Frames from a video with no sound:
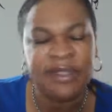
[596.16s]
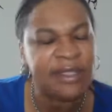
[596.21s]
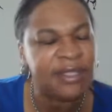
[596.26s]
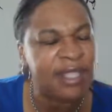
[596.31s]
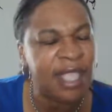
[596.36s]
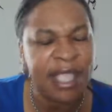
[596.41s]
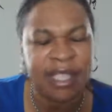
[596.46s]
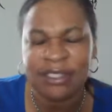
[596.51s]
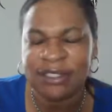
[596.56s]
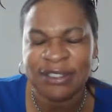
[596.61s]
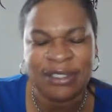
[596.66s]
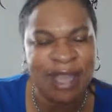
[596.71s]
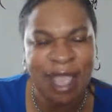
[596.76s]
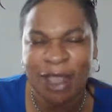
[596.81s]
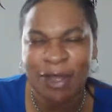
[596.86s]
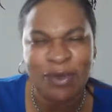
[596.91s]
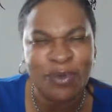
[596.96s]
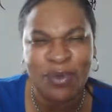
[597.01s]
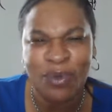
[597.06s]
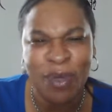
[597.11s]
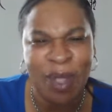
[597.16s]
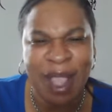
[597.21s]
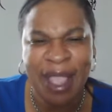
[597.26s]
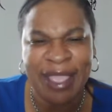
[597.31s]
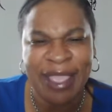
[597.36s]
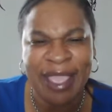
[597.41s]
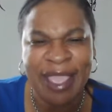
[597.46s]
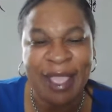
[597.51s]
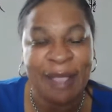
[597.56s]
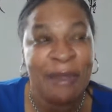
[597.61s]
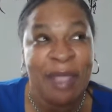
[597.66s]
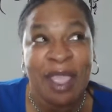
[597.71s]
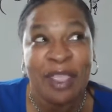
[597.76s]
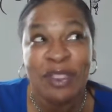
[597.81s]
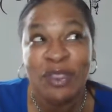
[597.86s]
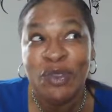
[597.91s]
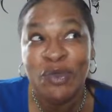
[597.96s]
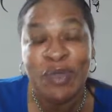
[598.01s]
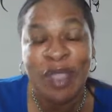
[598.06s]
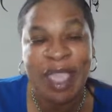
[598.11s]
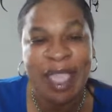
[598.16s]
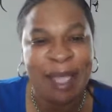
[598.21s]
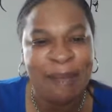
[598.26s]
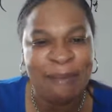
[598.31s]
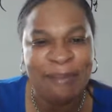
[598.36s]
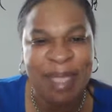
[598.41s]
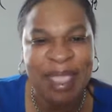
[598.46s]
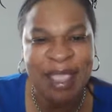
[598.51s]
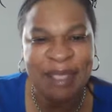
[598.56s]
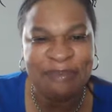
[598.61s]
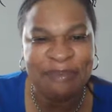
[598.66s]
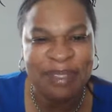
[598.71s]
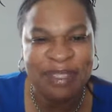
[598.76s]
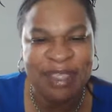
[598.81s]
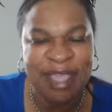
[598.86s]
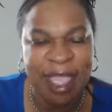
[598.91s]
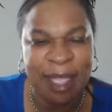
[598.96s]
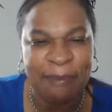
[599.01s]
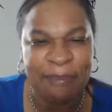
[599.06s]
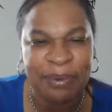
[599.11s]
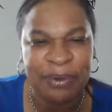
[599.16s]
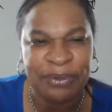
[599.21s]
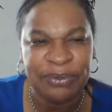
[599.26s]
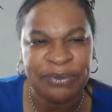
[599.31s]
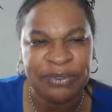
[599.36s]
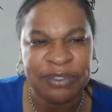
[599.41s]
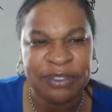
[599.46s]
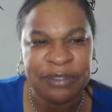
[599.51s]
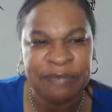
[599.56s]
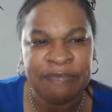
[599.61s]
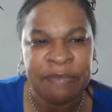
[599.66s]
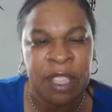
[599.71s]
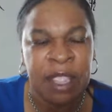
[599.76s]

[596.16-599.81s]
That's not who I am. You can't make me that person,